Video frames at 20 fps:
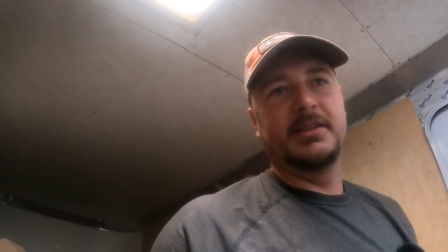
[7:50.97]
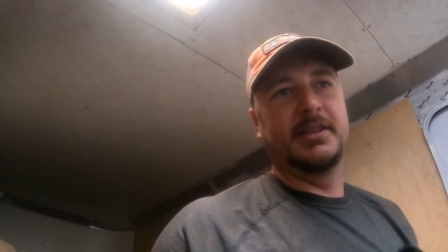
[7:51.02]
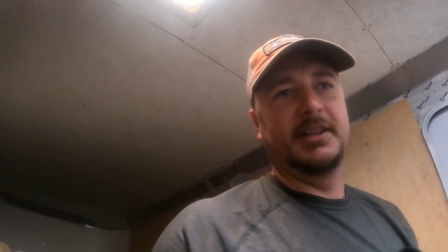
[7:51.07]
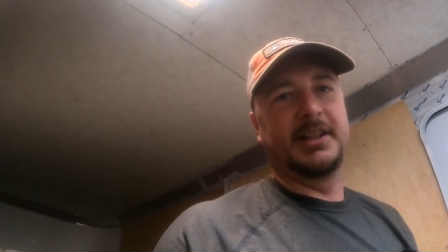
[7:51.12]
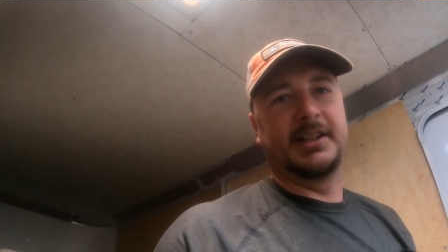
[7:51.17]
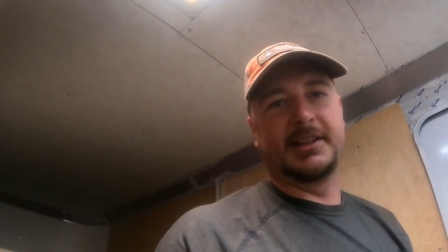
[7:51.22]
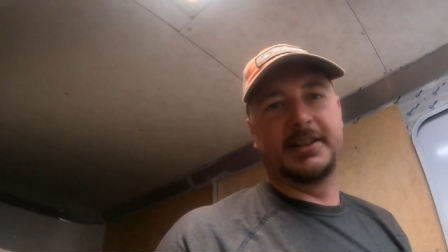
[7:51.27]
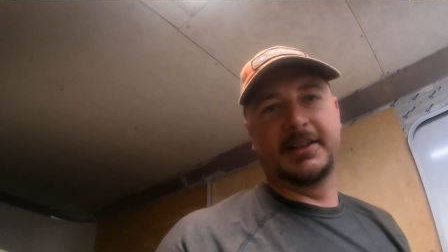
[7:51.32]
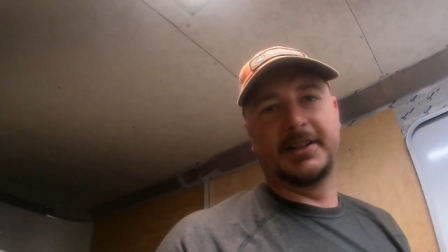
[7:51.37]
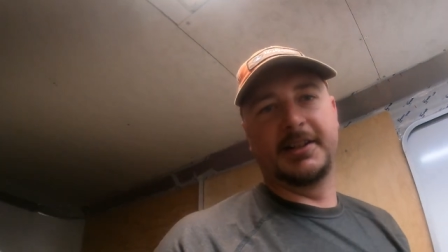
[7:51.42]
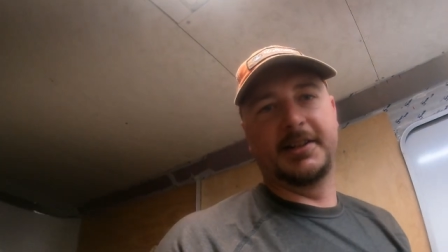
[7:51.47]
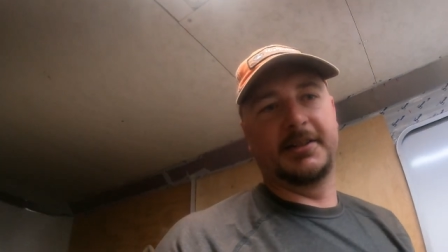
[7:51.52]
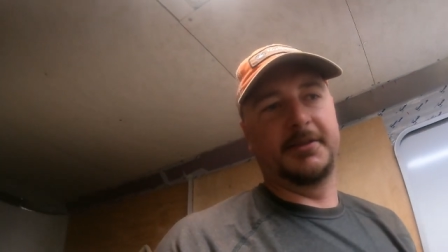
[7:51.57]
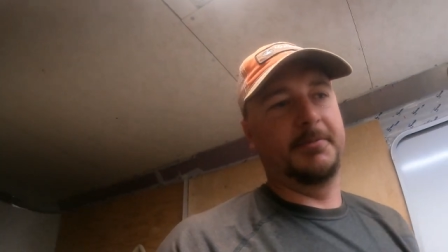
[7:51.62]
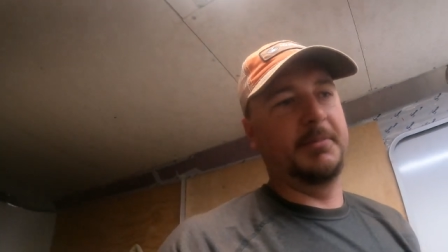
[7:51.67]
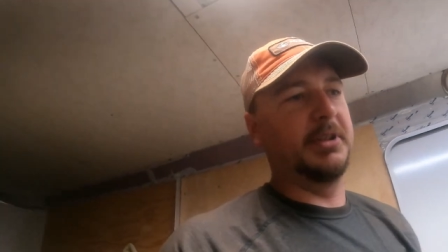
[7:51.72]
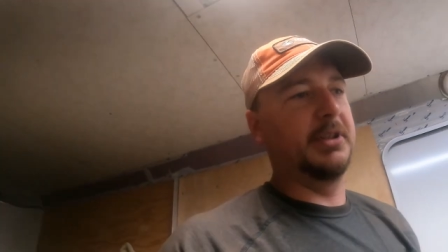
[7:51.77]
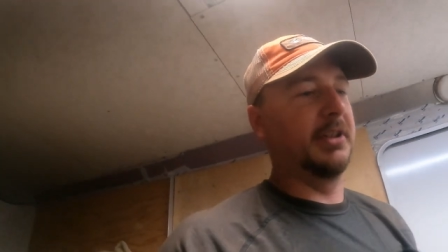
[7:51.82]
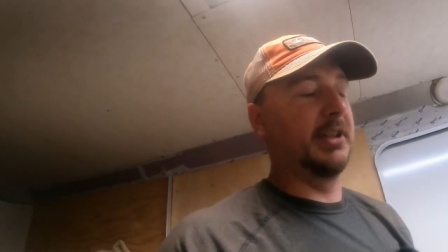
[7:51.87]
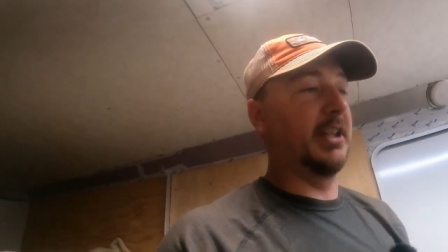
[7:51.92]
Like, uh,
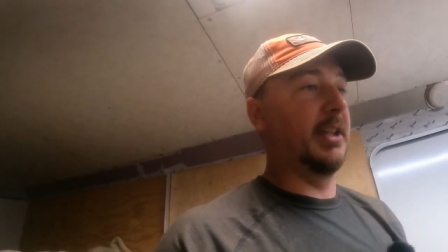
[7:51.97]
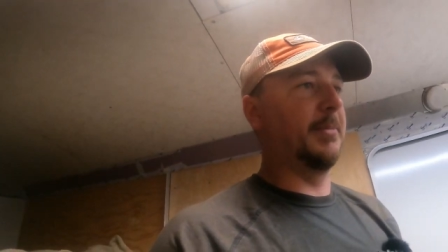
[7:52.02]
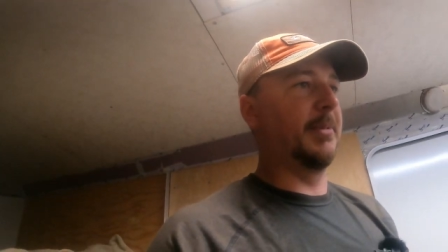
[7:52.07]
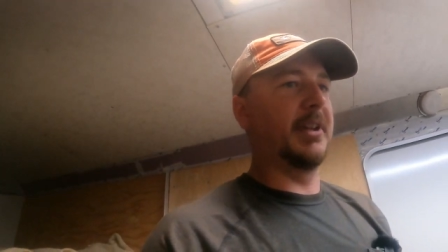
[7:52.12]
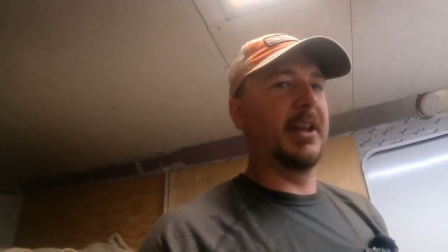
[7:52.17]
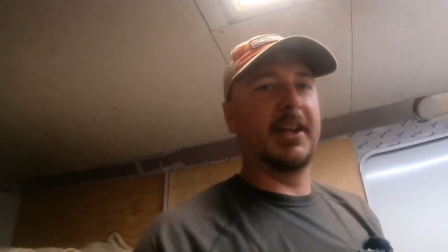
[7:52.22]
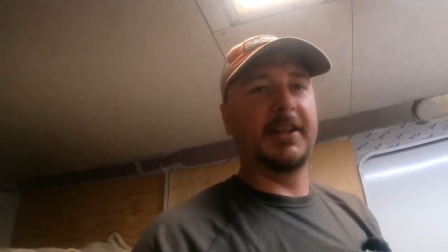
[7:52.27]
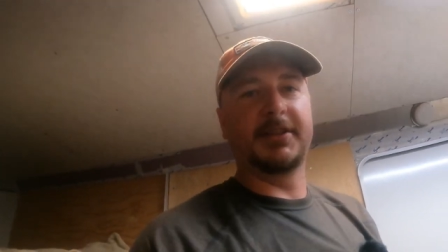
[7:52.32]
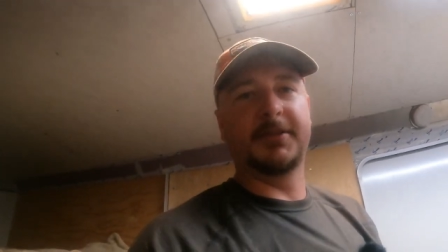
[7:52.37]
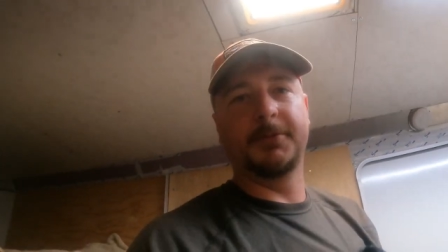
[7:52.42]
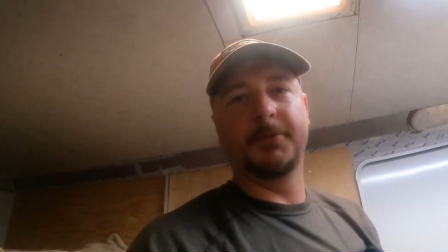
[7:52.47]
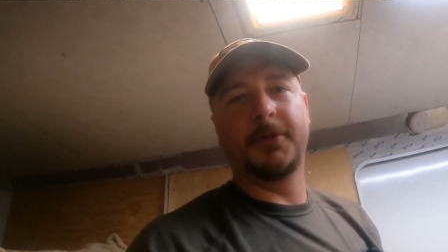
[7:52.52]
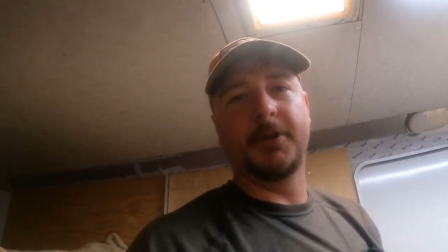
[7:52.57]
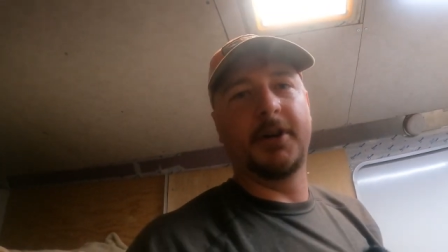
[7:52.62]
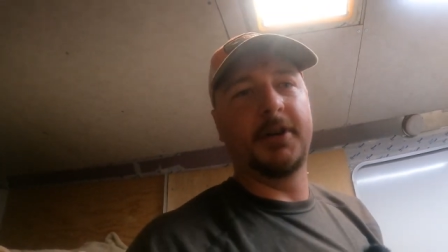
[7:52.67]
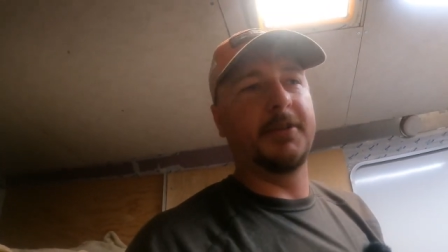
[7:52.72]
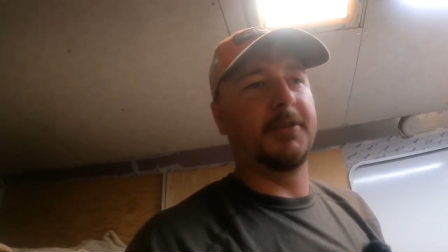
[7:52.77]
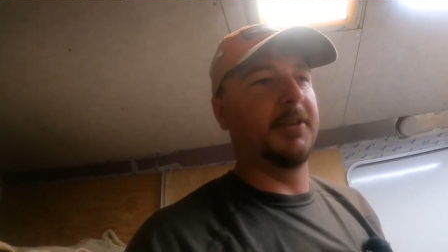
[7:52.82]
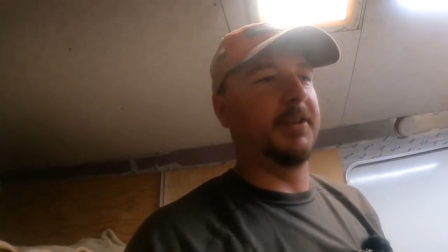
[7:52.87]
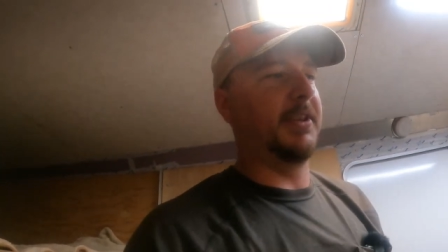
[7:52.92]
be good to keep a case of
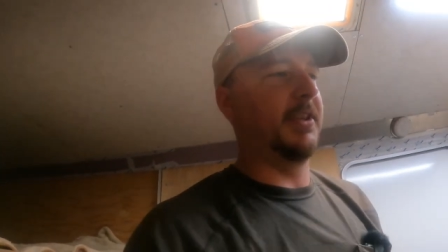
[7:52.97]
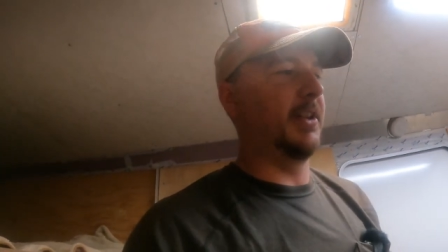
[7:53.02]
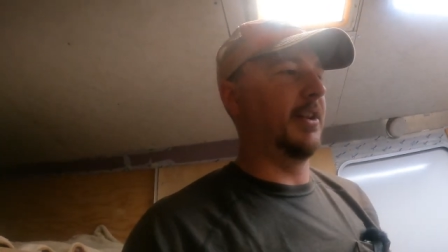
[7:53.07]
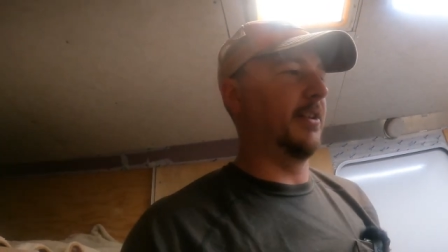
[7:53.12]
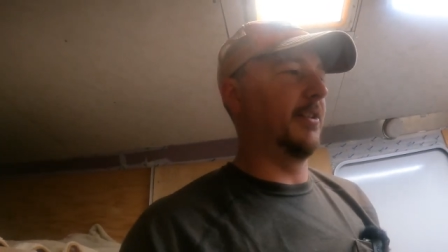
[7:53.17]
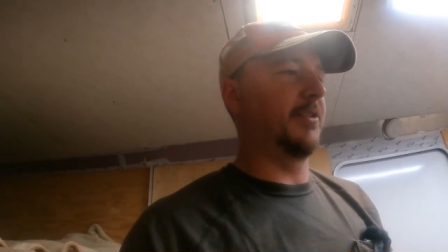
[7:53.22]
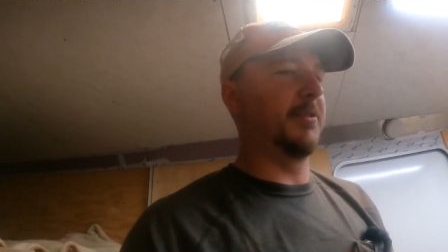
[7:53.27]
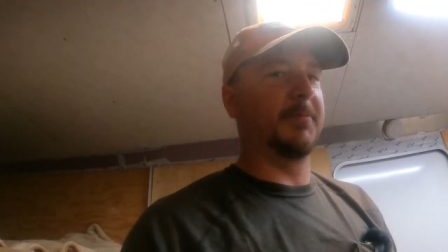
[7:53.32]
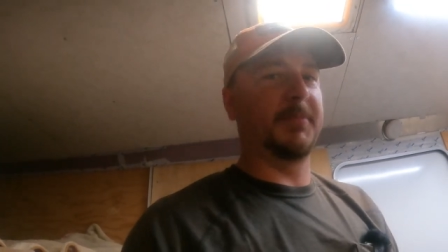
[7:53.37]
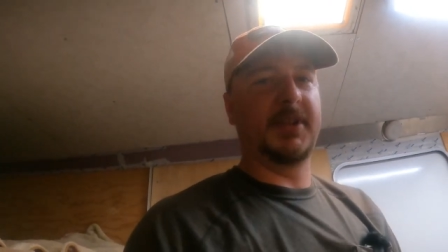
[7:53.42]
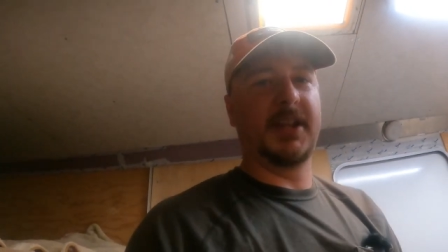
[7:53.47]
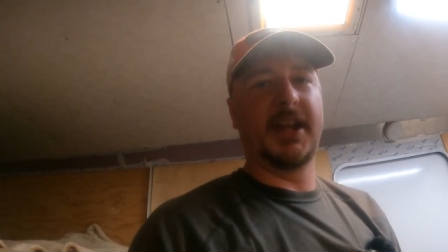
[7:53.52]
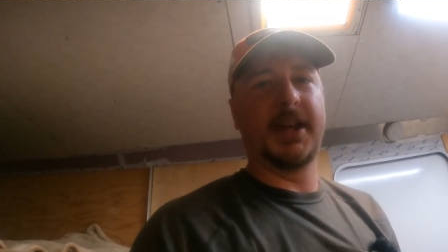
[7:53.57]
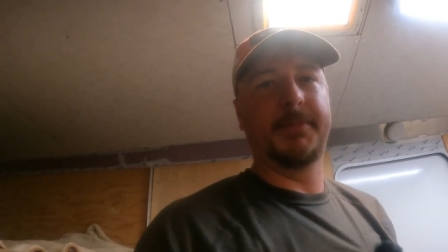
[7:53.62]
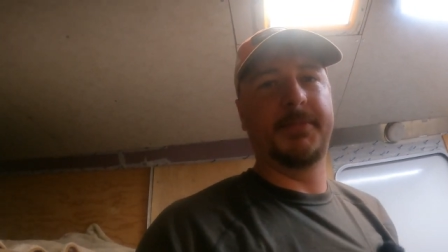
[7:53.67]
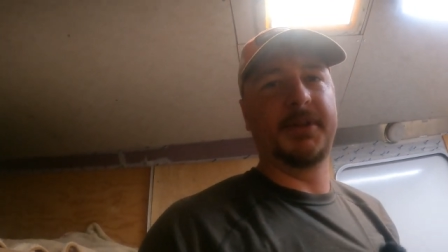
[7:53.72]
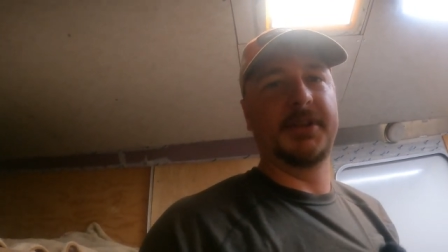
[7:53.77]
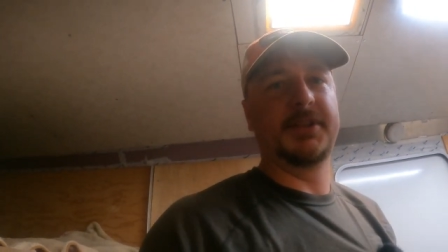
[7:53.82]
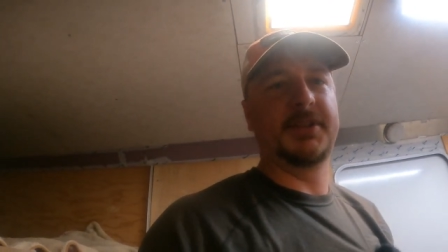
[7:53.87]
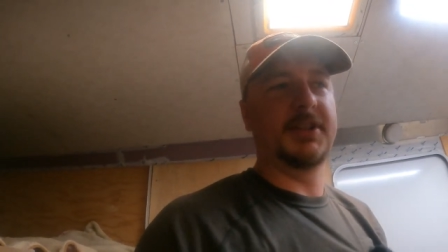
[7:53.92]
water in there, some
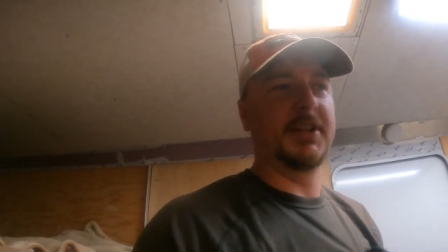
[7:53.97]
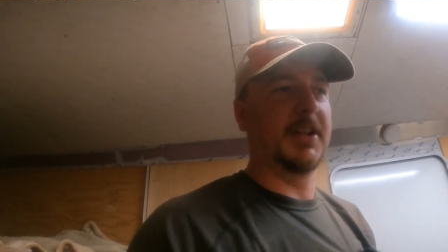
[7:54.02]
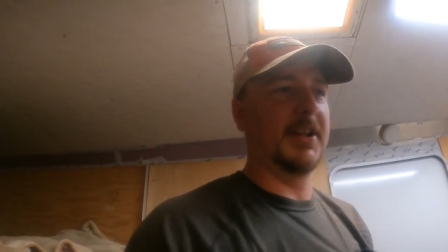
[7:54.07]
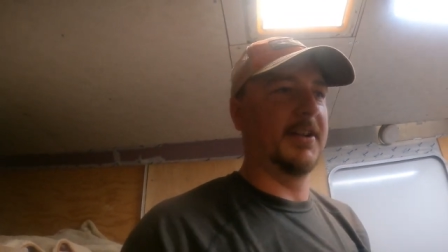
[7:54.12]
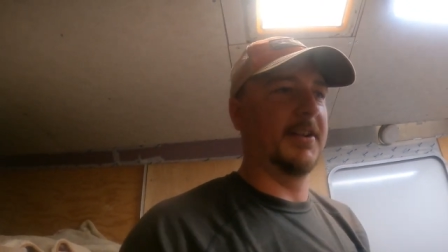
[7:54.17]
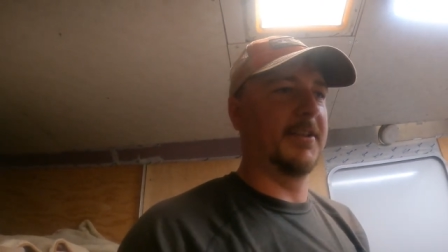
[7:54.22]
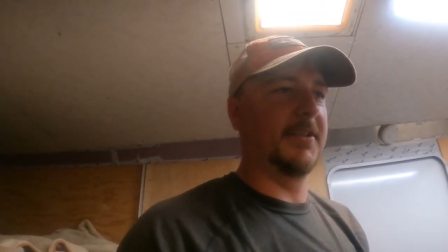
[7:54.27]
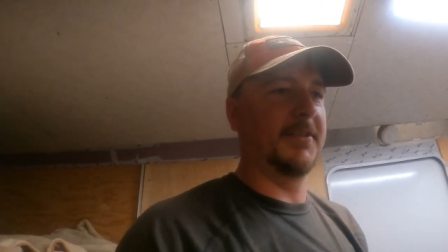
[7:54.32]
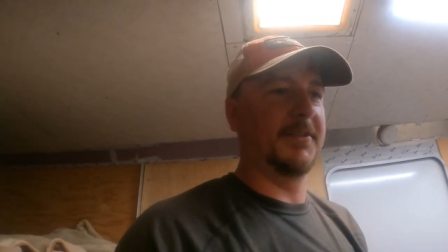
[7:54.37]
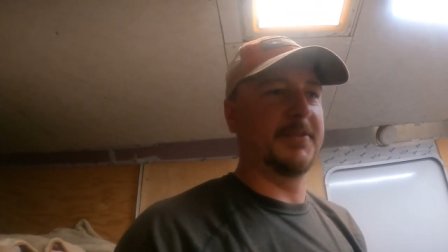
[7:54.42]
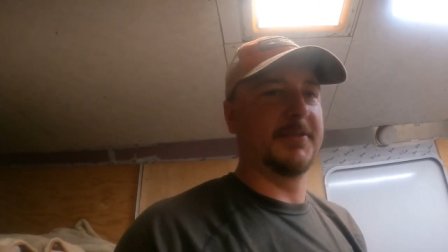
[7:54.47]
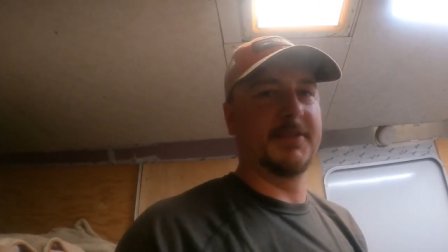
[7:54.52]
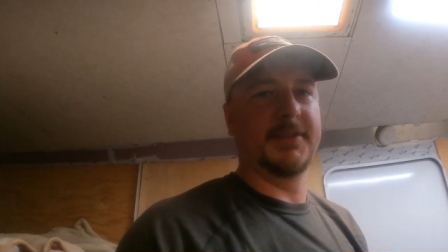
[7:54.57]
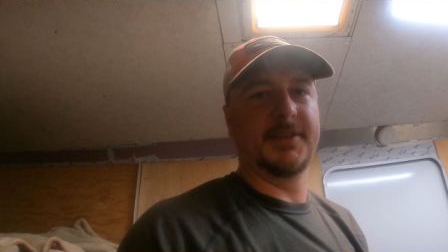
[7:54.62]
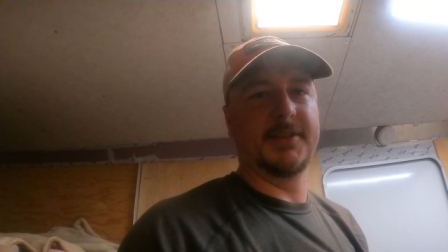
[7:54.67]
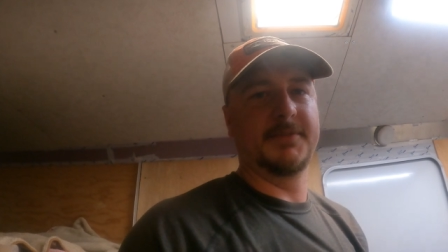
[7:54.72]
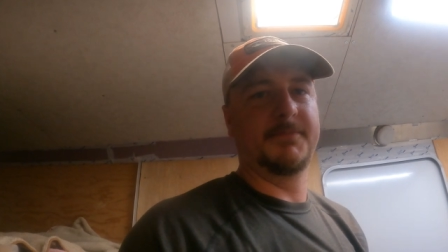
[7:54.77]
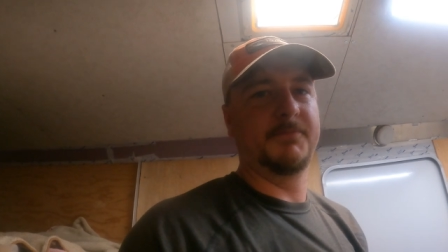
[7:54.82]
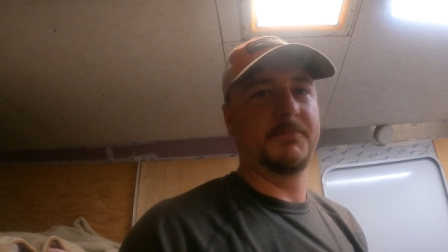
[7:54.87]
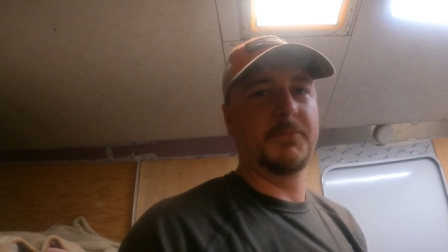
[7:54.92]
camping chairs,
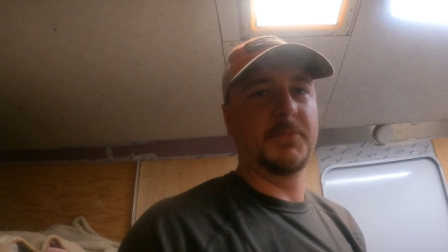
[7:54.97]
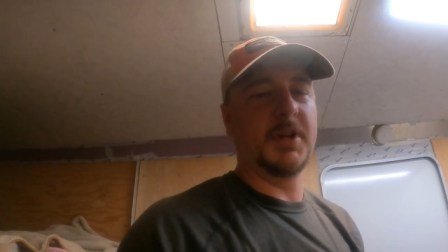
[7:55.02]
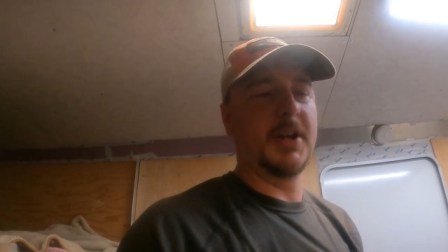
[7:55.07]
uh,